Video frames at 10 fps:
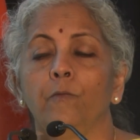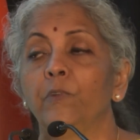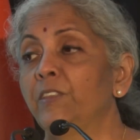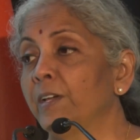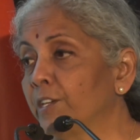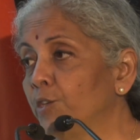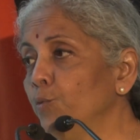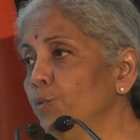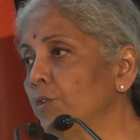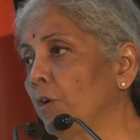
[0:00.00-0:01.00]
With
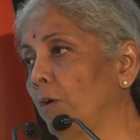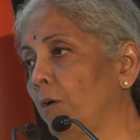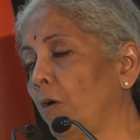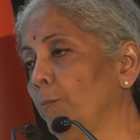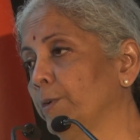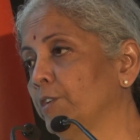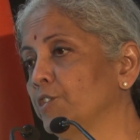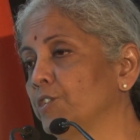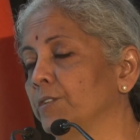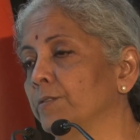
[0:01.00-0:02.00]
acute
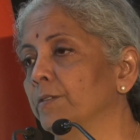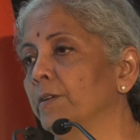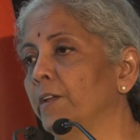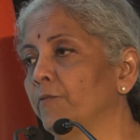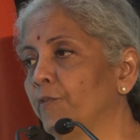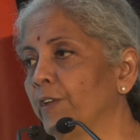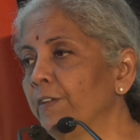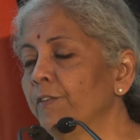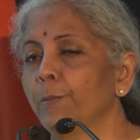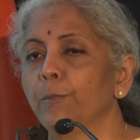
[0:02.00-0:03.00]
competition and
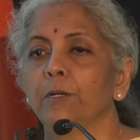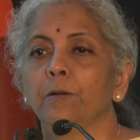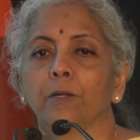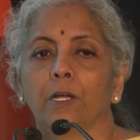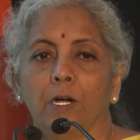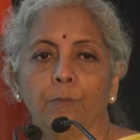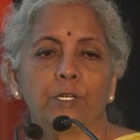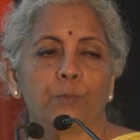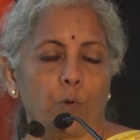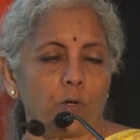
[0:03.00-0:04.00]
favorable
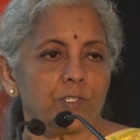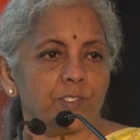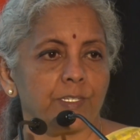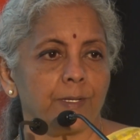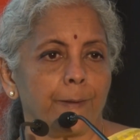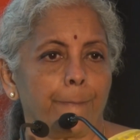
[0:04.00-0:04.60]
government policy,